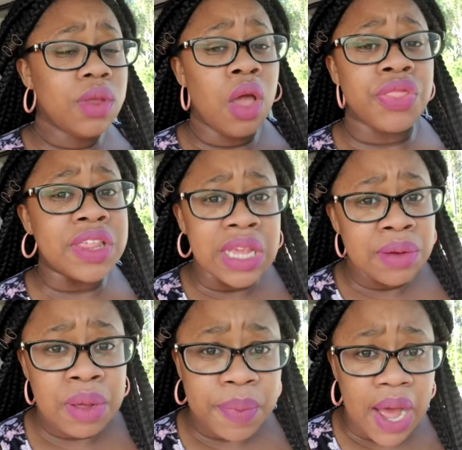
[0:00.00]
the
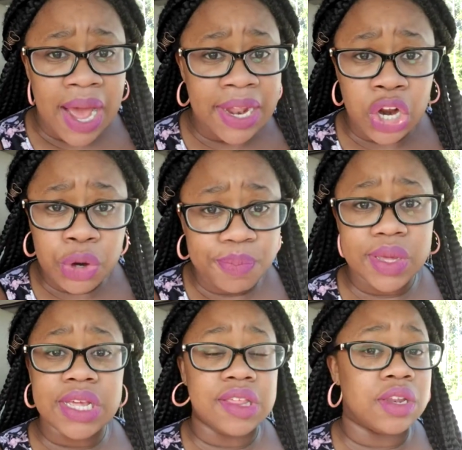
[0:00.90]
stigma behind
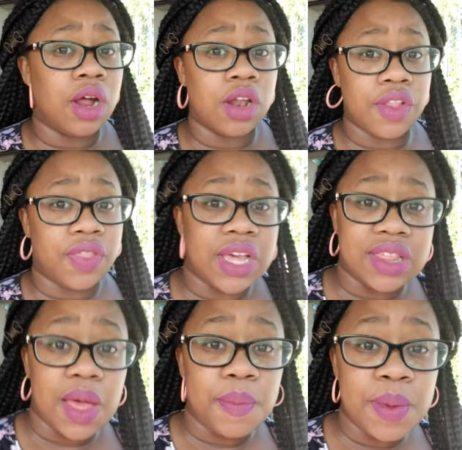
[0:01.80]
herpes and all the things
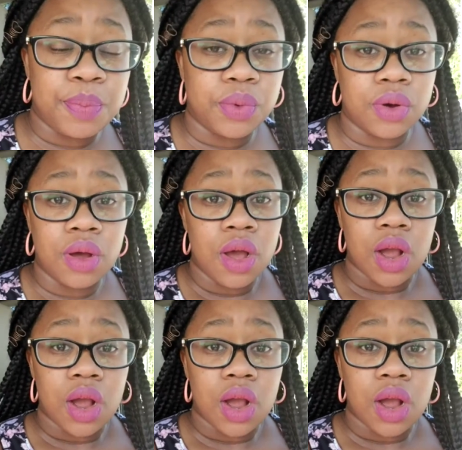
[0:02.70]
that people